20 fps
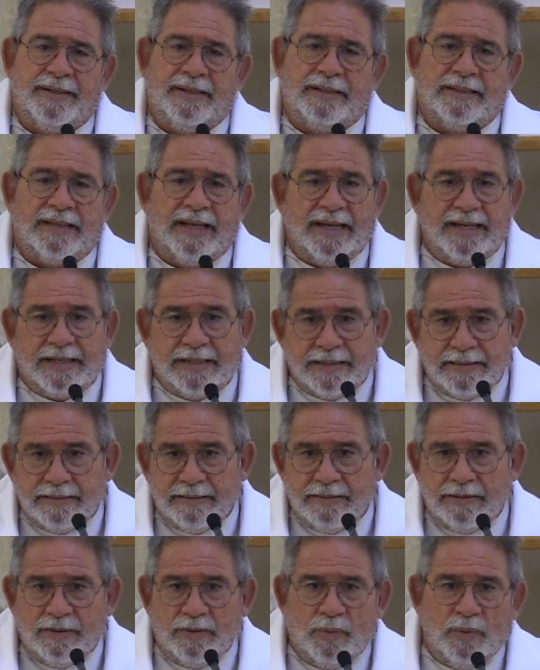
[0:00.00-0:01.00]
like
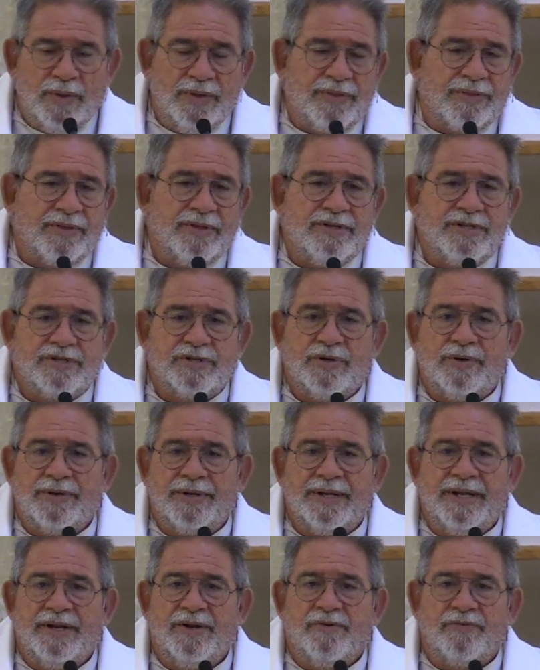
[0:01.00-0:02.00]
with
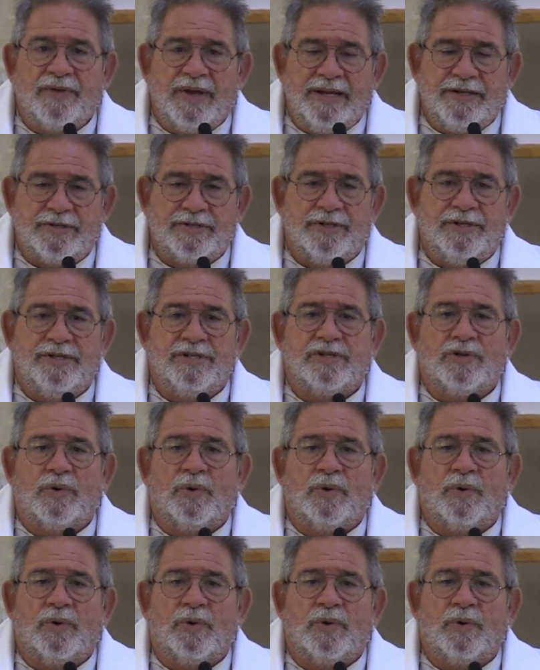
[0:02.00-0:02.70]
certain innovations